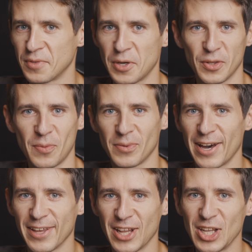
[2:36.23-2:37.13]
It will
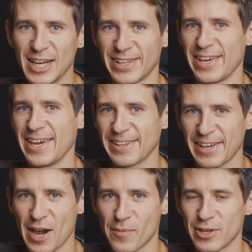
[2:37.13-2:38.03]
apply the LUT in
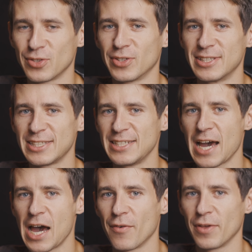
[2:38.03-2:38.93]
camera so you can see
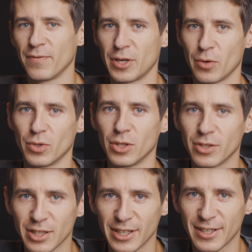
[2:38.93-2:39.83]
how the video will
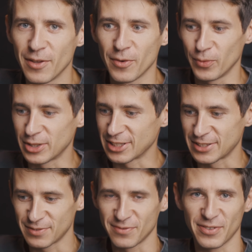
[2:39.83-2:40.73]
look like, which
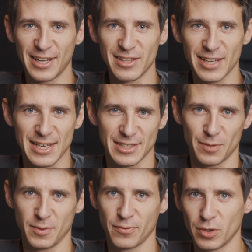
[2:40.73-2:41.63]
is
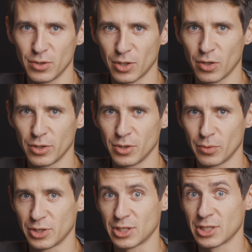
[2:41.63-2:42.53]
fantastic. Before you could only do
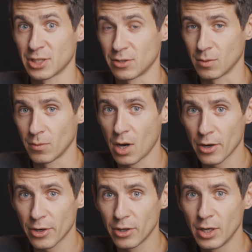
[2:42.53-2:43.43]
it with external
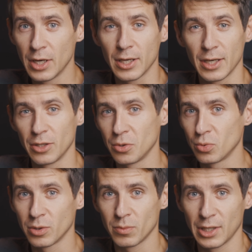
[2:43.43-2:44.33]
monitor and you
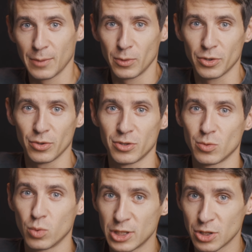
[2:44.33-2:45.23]
wouldn't be able to
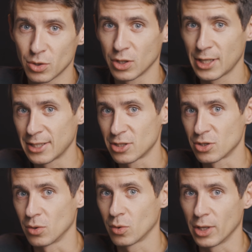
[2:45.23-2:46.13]
switch to a LUT
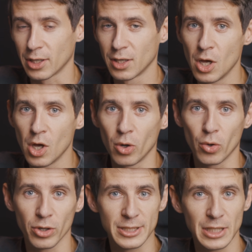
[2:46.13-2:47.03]
so quick.
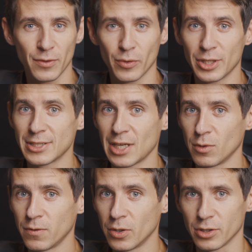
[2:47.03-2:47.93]
Or let's say if you want to
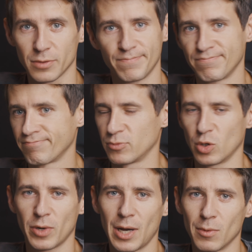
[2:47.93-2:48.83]
disable focus,
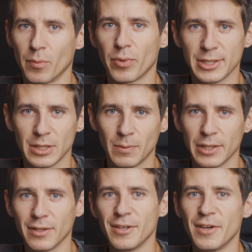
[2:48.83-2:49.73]
no problem. Press the
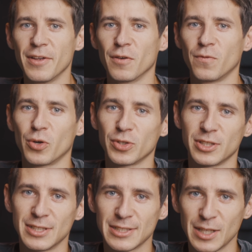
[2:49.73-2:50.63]
button, the focus
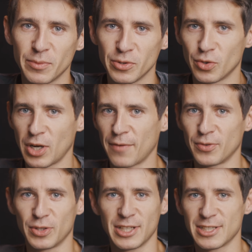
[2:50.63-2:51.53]
is disabled, you don't have
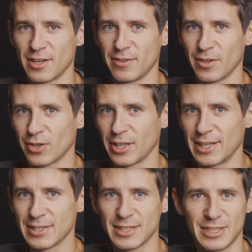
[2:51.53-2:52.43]
to touch anything on the
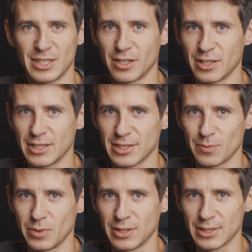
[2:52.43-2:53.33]
lens, it's literally
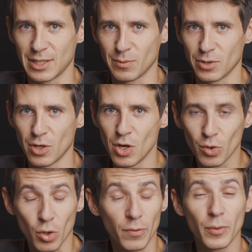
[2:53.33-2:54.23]
just being disabled.
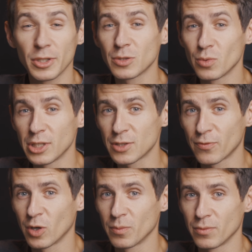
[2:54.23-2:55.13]
Or if you want to switch
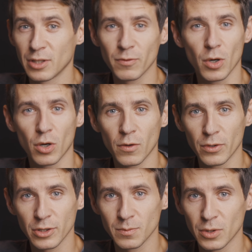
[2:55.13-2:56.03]
from different
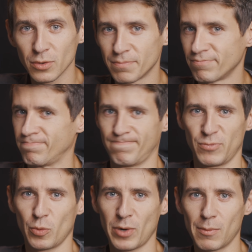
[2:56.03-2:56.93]
autofocus mode,
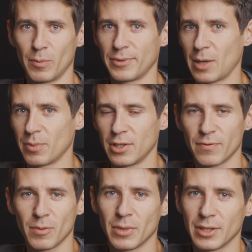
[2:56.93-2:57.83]
no problem. Tap a
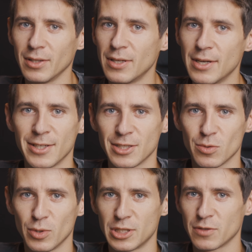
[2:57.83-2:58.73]
different button,
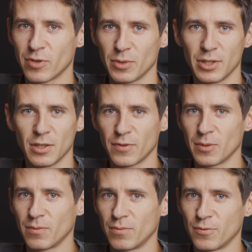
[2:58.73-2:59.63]
switches from a
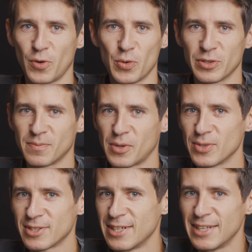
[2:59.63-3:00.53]
different focus
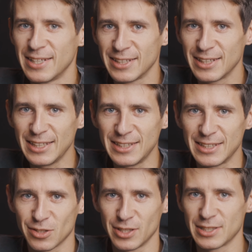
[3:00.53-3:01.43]
mode,
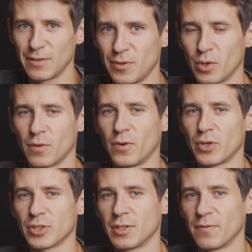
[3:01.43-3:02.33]
easy. So let's say want to
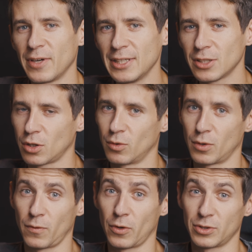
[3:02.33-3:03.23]
focus on face, or you
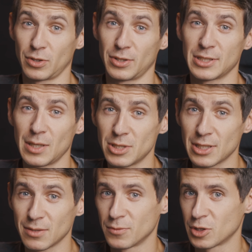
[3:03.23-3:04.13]
want to focus on the
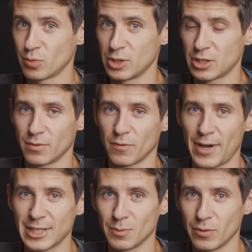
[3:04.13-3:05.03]
subject, switch
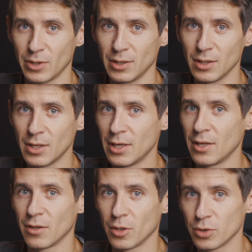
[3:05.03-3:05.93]
fast between
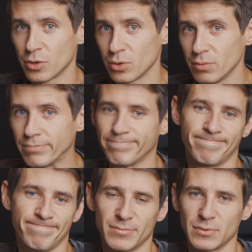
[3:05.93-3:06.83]
those two,
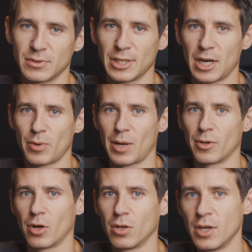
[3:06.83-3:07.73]
not a
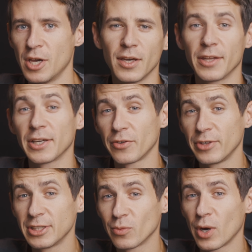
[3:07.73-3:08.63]
problem at all. Another
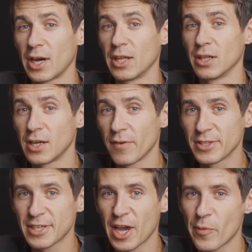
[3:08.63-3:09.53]
reason why I love
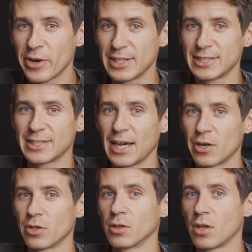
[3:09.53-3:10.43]
this camera is
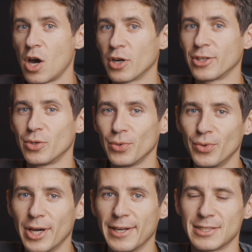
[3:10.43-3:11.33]
Canon Log
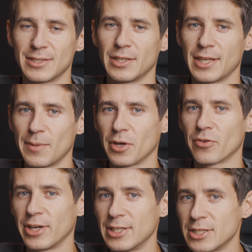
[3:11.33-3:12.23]
2 and its dynamic range.